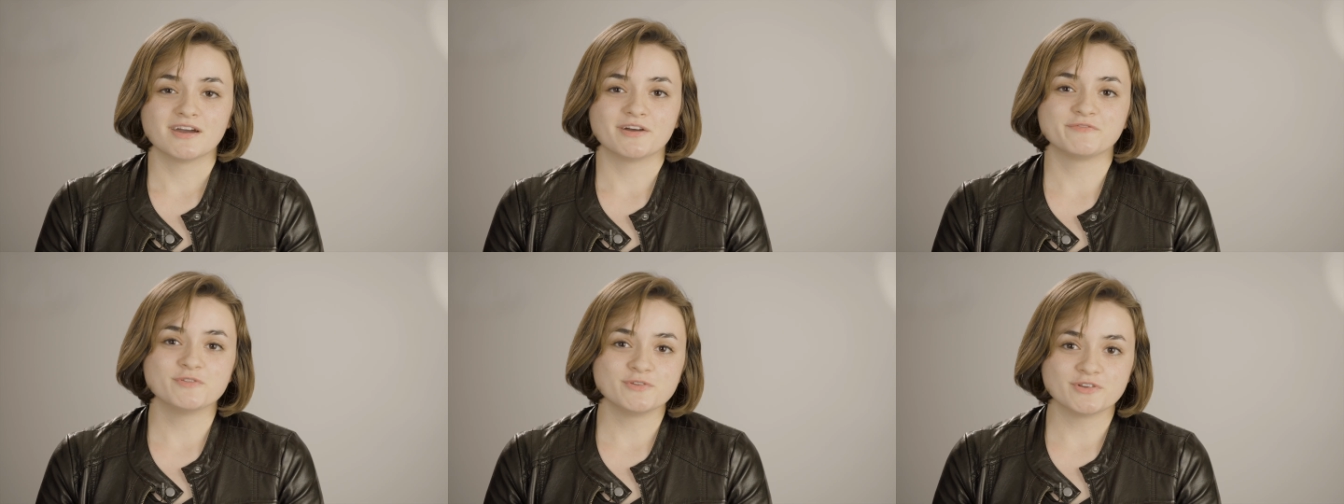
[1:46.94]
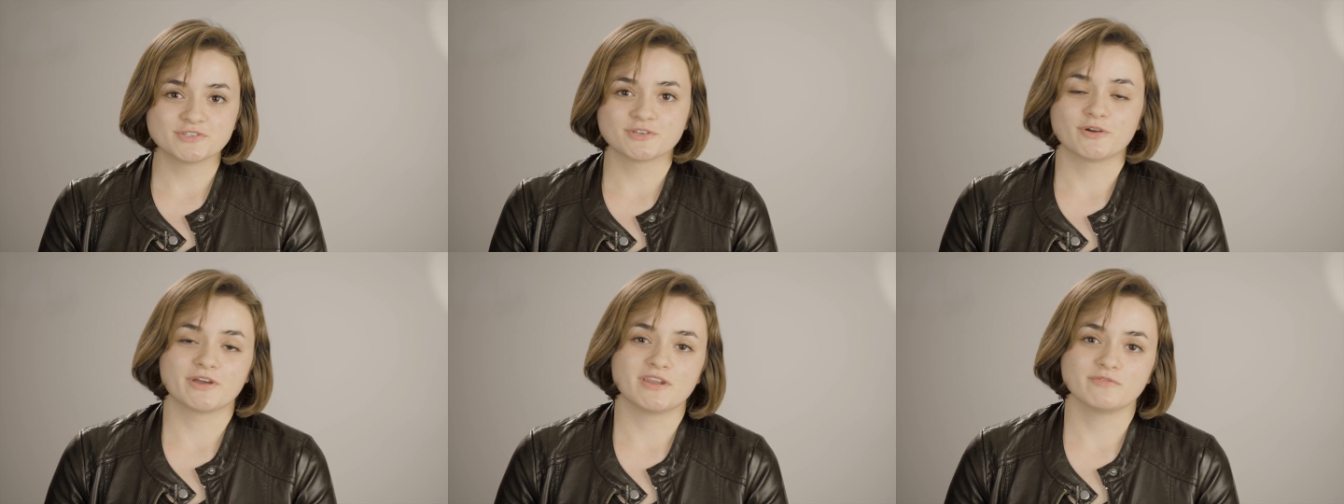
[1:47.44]
A few years
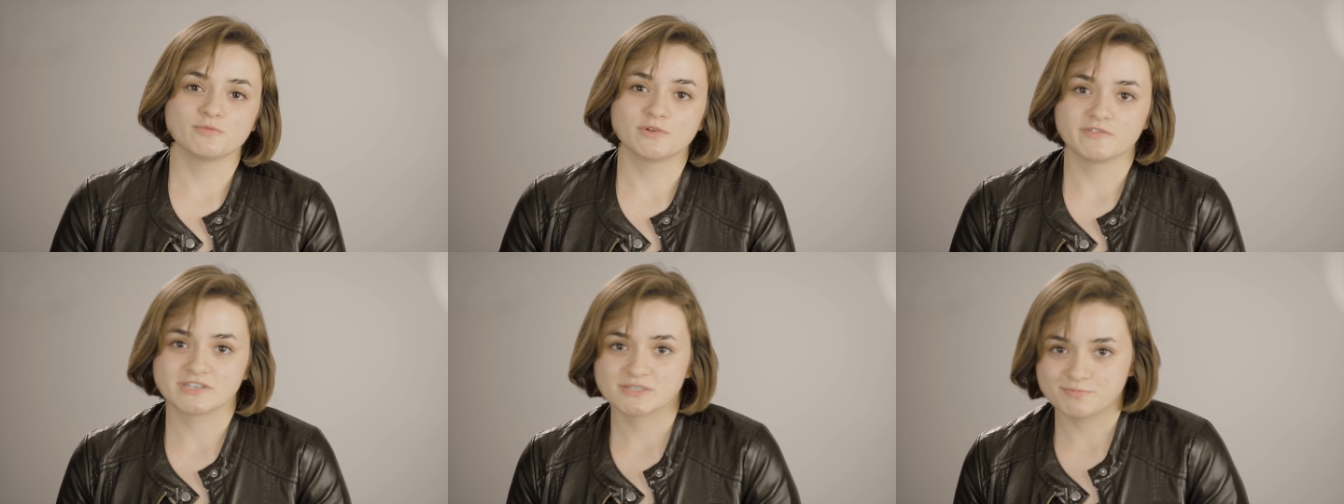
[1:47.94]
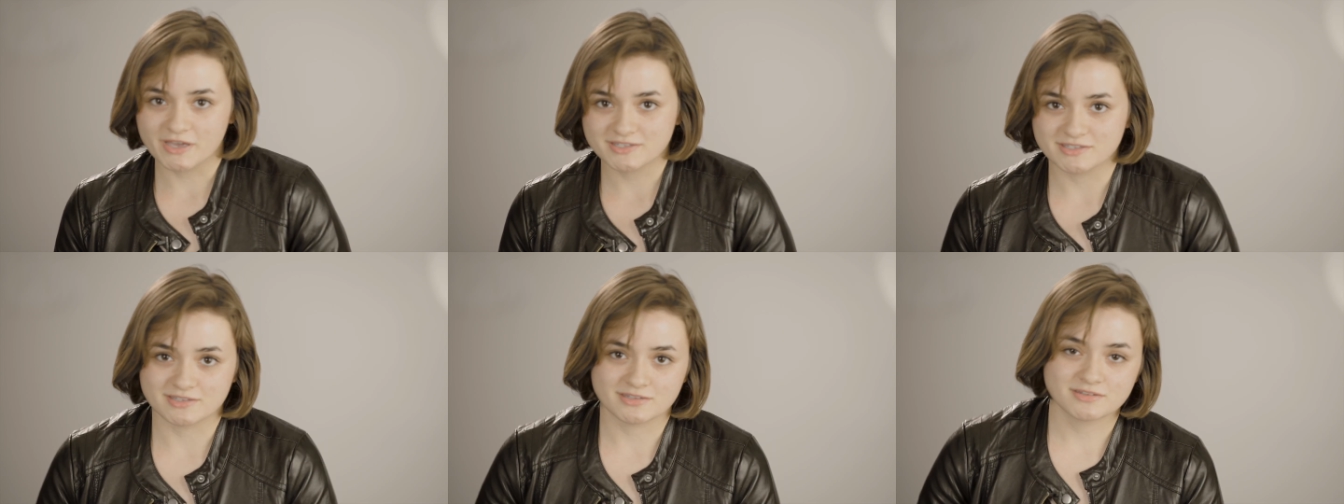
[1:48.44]
ago, I never would have
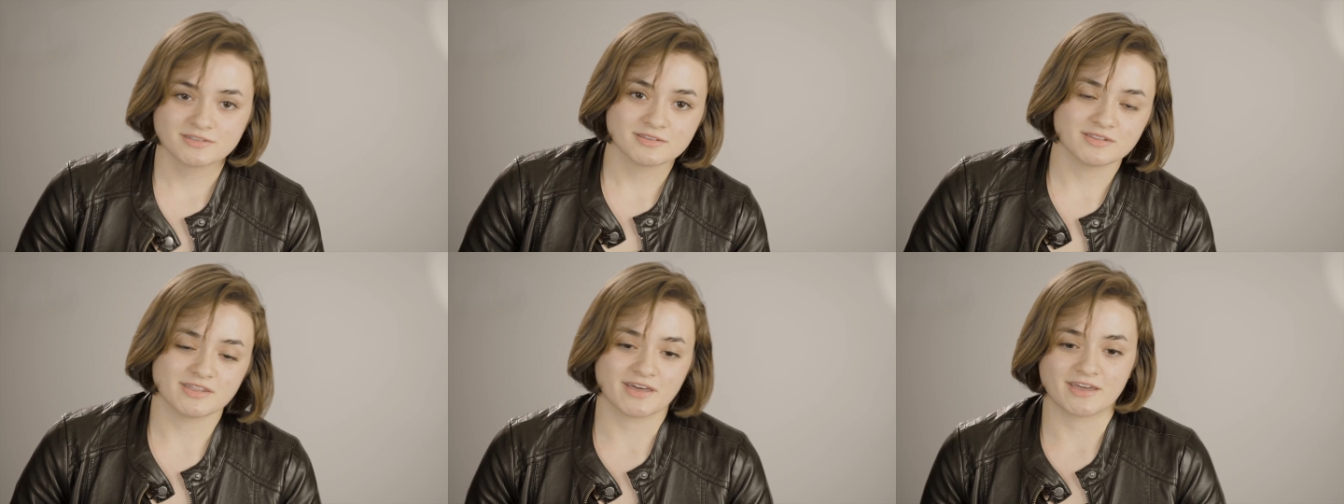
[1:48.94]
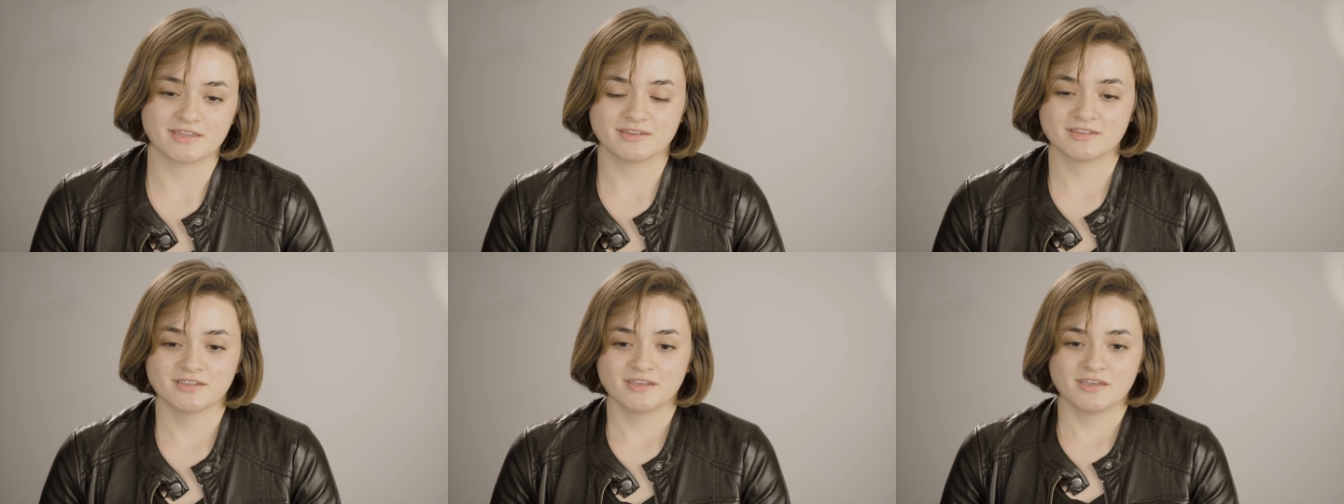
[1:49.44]
expected that
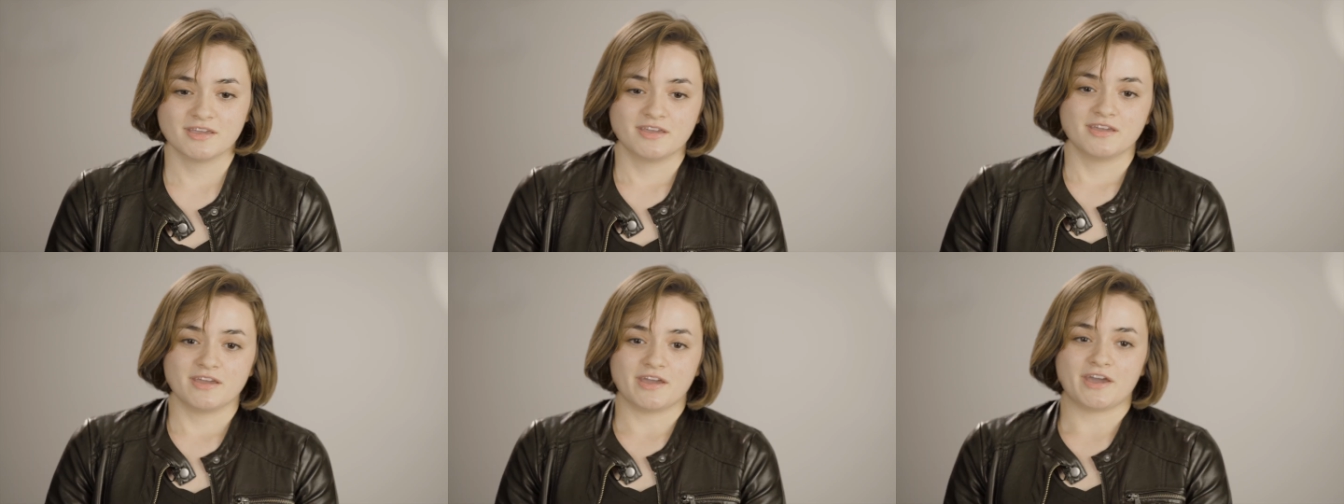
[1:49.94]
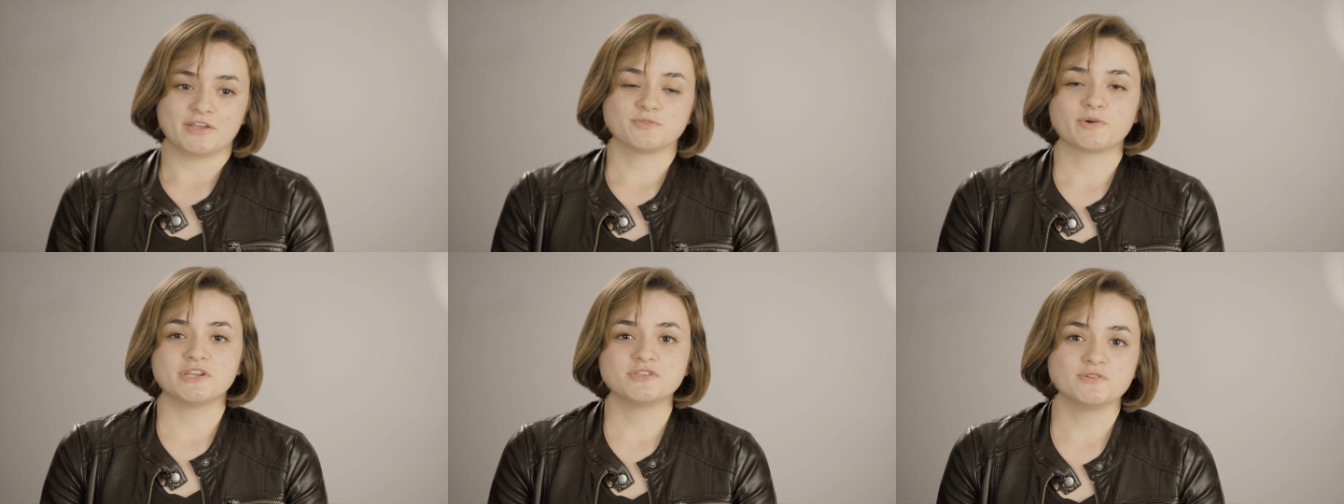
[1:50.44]
at
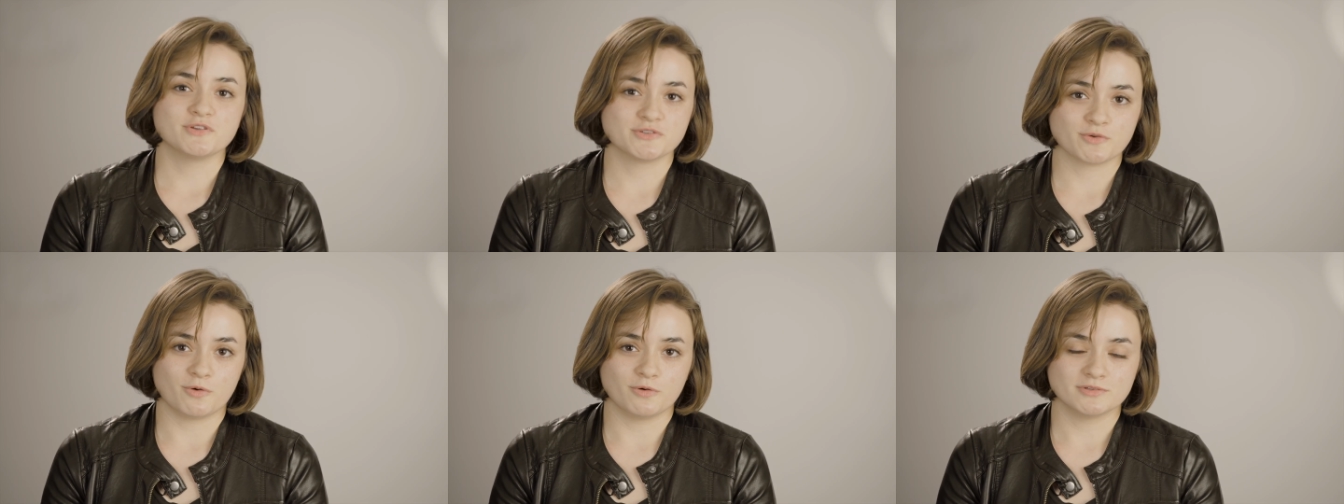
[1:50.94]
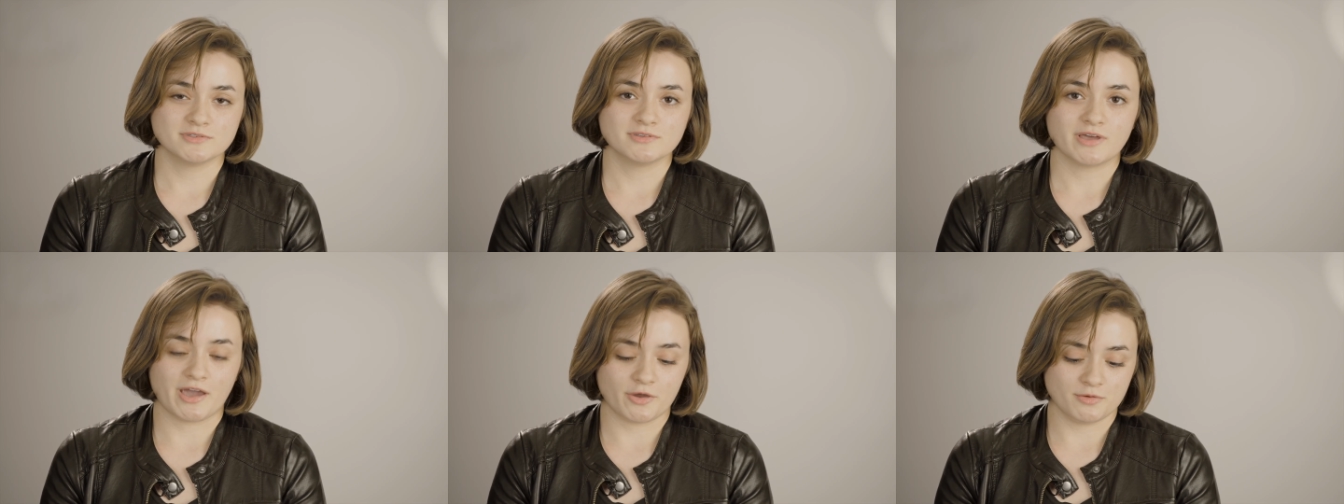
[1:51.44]
twenty-two years old,
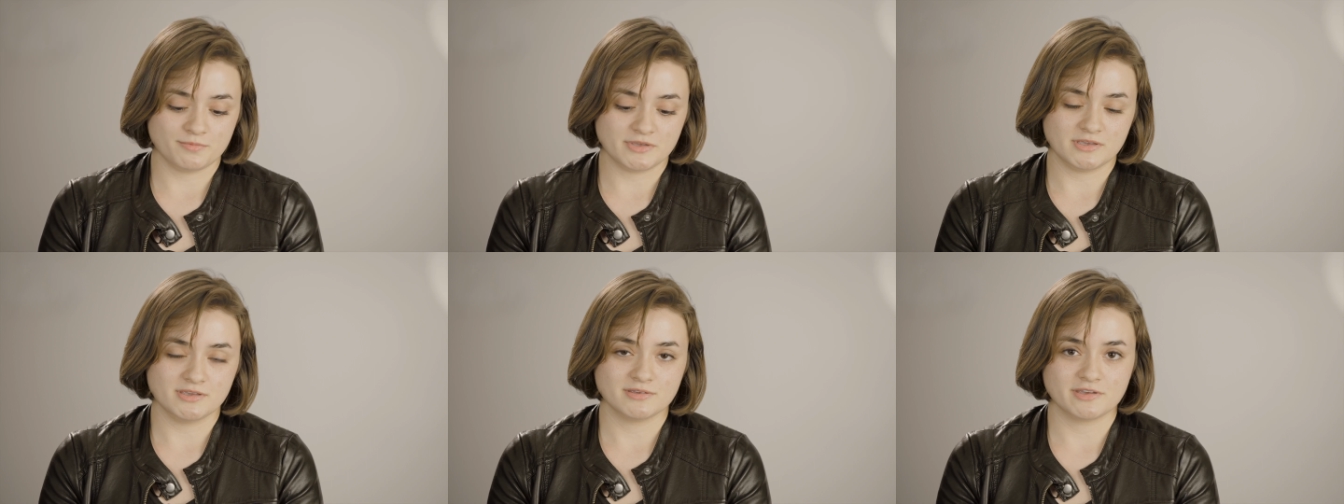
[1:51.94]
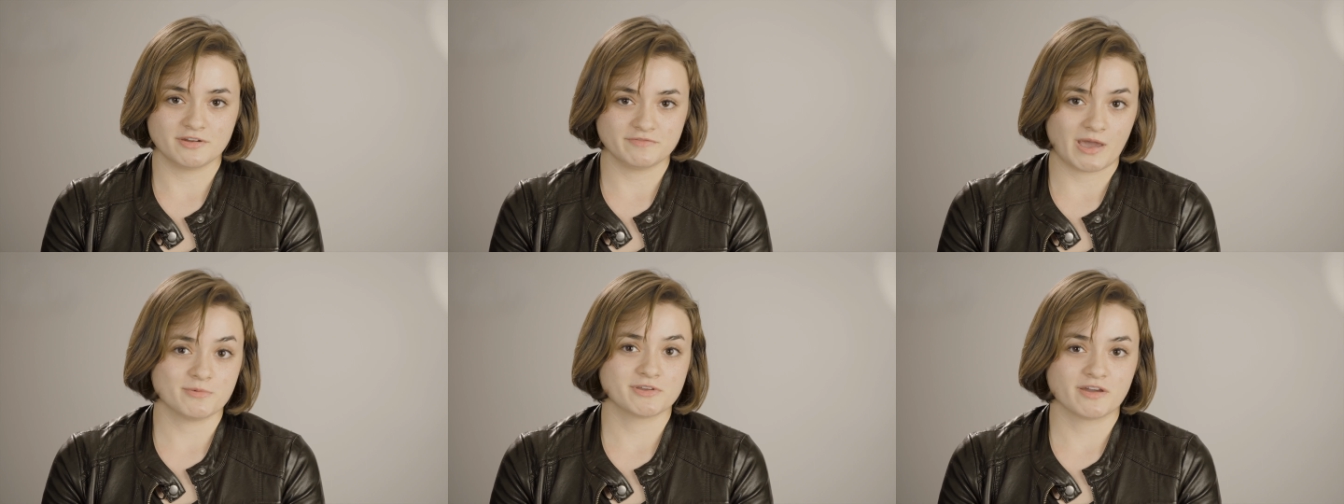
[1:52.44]
I would be in a
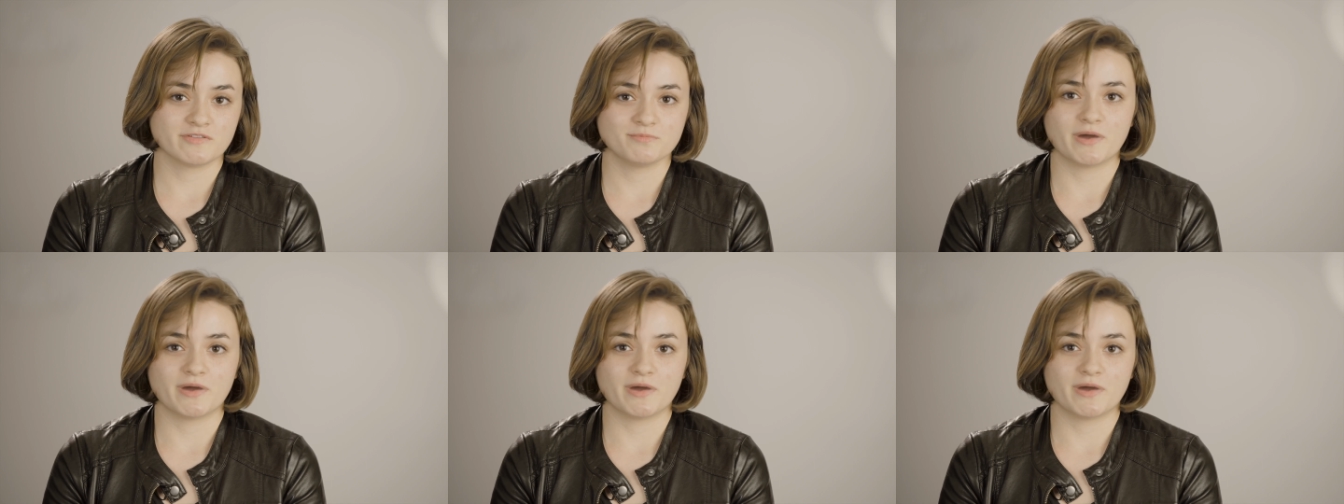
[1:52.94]
fabric-covered